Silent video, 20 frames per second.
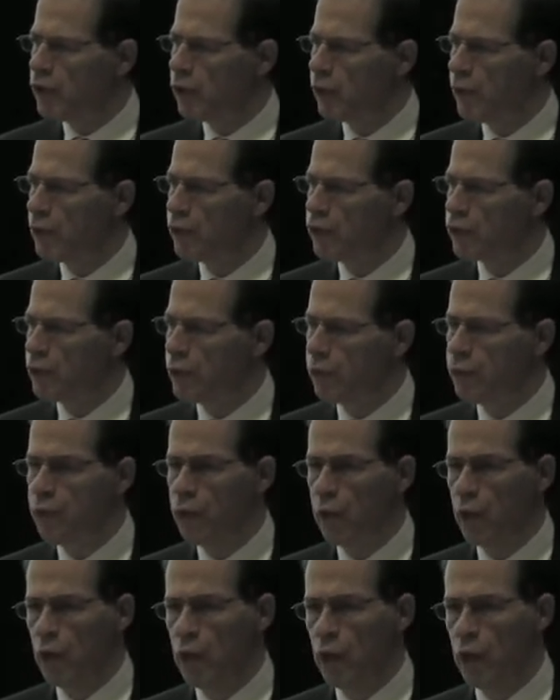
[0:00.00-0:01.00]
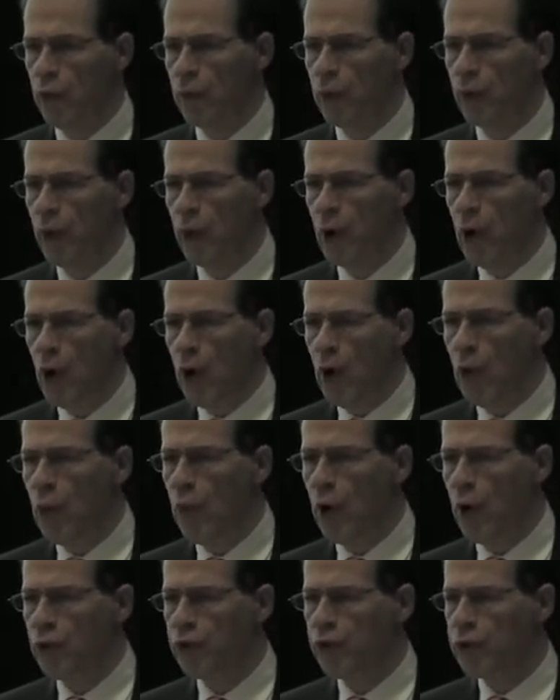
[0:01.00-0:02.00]
to this reform
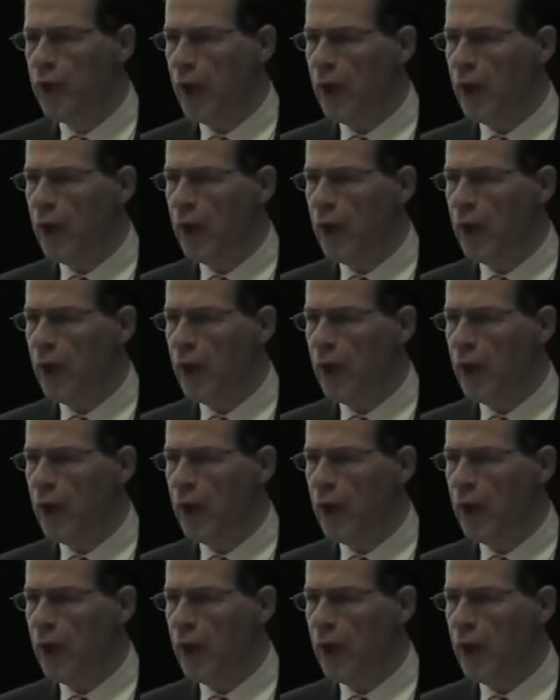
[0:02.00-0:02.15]
was